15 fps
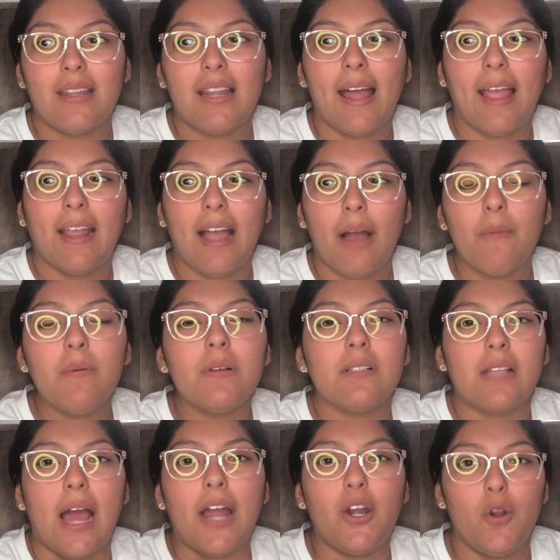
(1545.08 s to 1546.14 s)

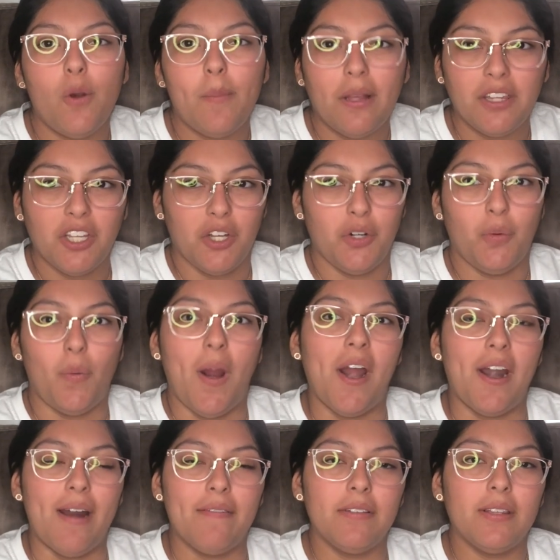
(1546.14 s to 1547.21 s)
I knew about the underwear
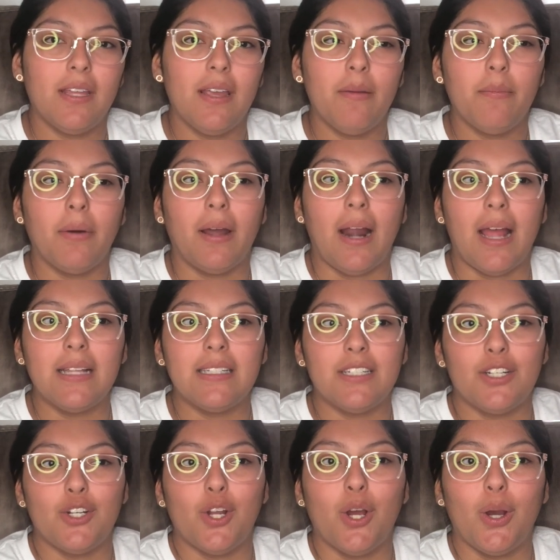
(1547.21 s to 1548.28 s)
and everything, but I
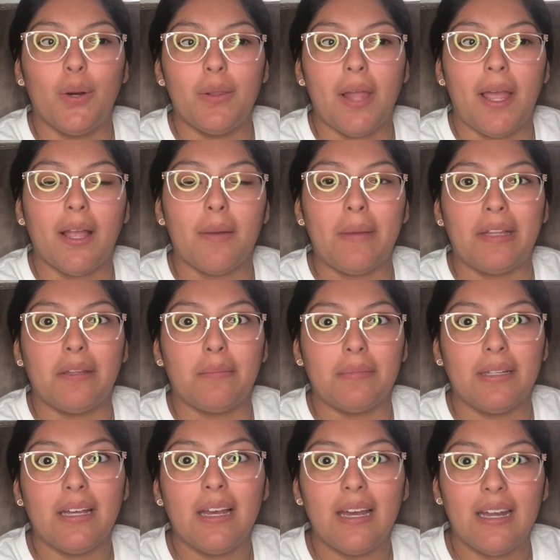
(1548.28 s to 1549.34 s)
didn't know like about the
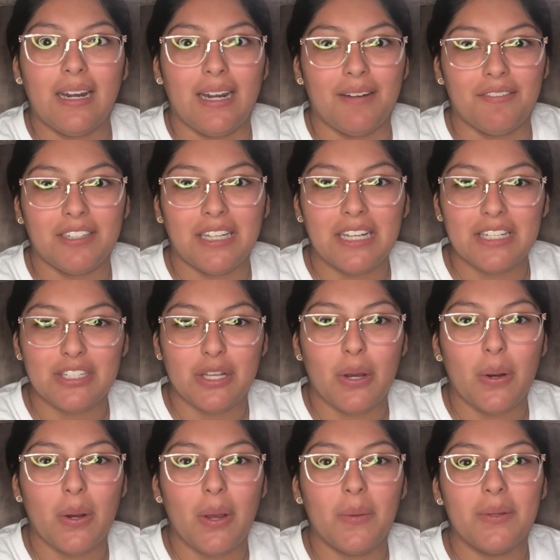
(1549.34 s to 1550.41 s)
blood and everything. So
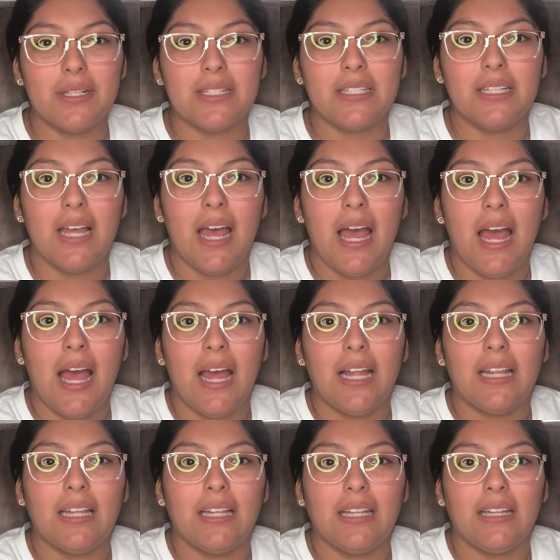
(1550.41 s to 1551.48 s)
it was
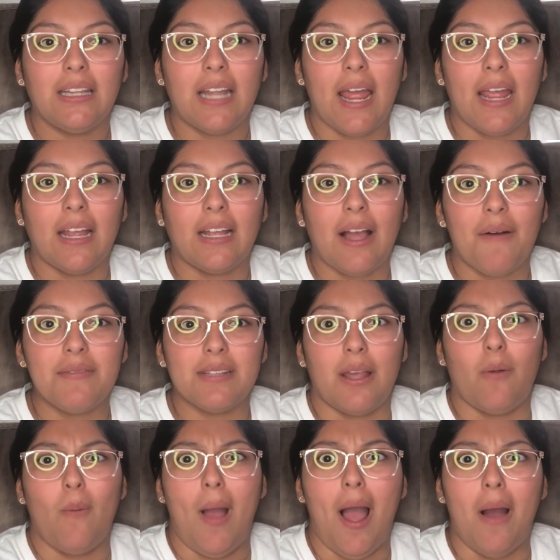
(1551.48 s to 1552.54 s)
like, I was
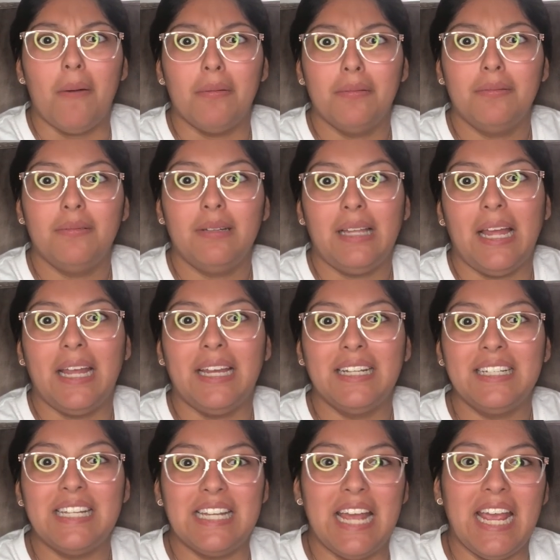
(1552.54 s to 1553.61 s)
like, wow, like,
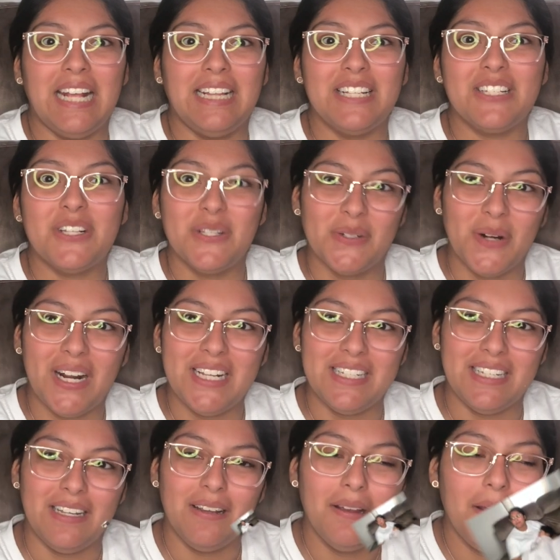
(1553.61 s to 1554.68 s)
dang, this is
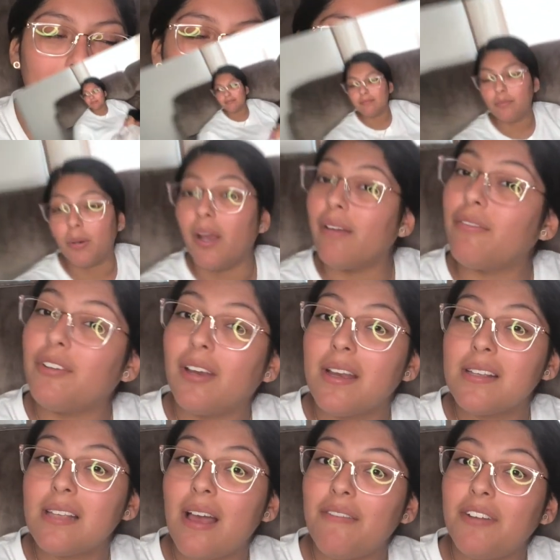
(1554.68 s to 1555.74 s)
crazy. But if you
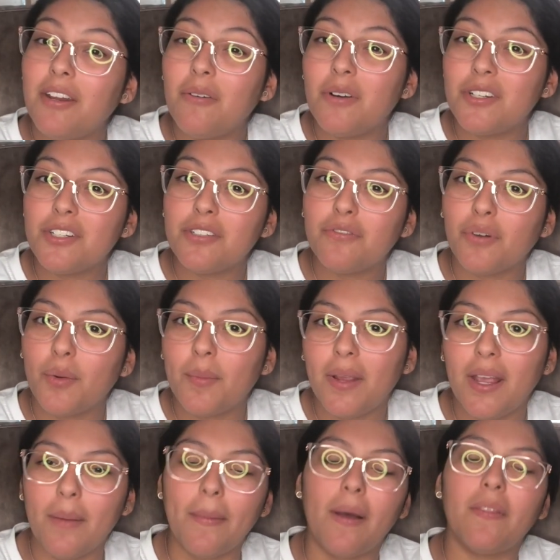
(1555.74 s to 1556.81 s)
guys have any questions for
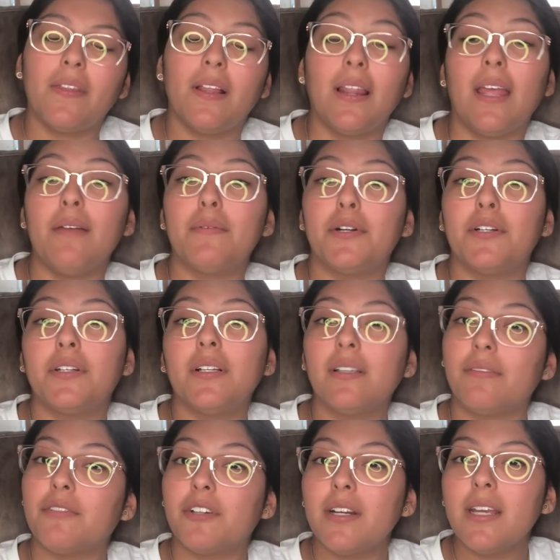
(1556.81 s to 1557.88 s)
me about the labor and
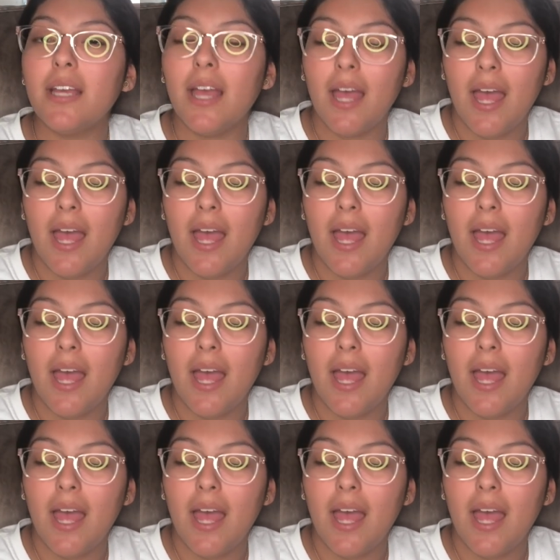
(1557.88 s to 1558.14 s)
delivery,